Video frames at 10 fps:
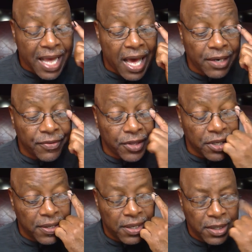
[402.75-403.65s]
out of the
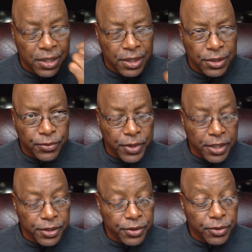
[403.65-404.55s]

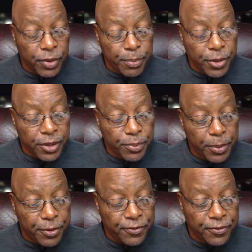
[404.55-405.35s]
331 million people.